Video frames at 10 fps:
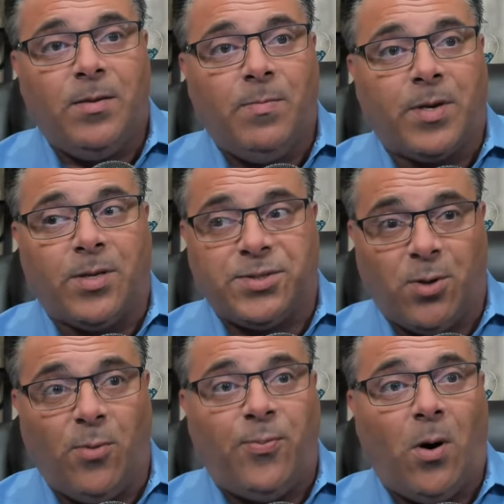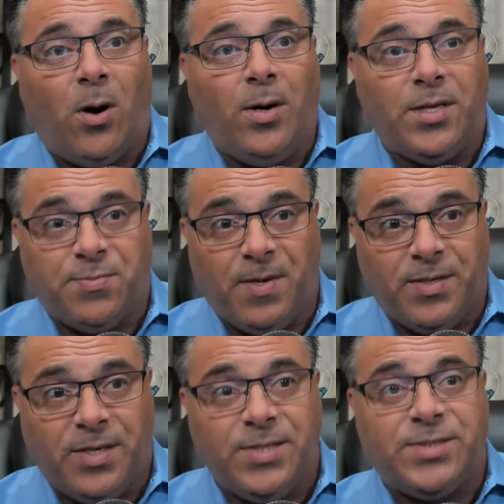Because so far it's been
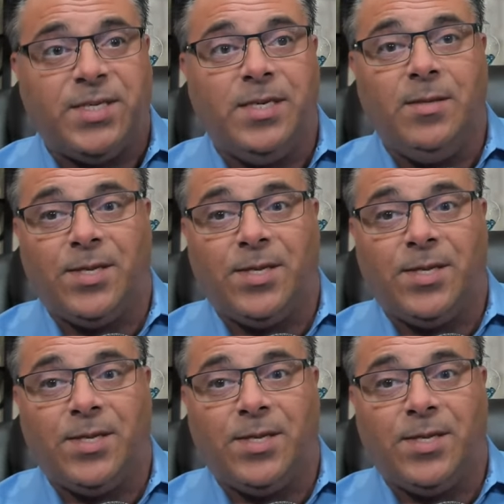DC.